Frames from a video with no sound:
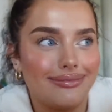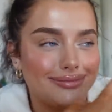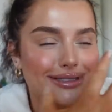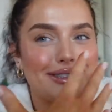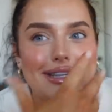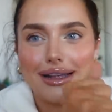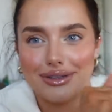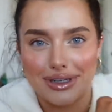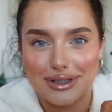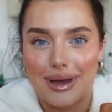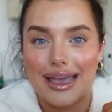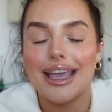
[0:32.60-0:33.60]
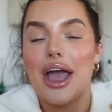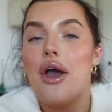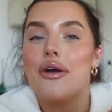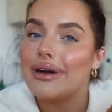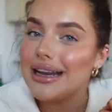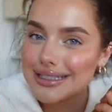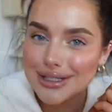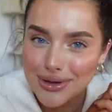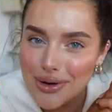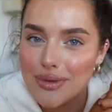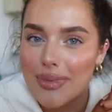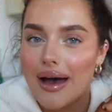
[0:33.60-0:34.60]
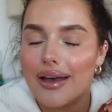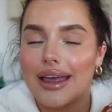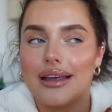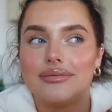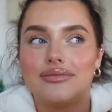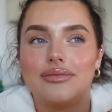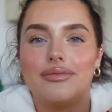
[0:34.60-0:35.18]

sounds really dramatic, ready to talk about it